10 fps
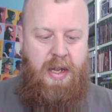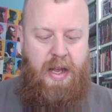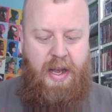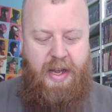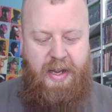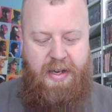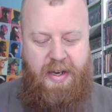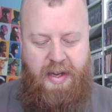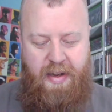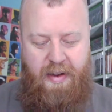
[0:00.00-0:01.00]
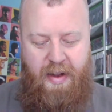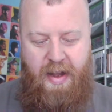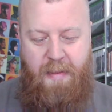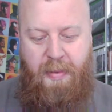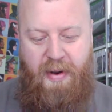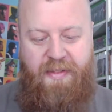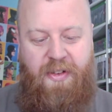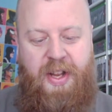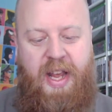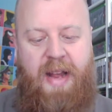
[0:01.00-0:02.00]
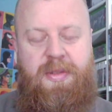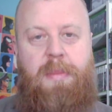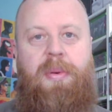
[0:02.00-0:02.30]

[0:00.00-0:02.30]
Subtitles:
And a pretty funny game to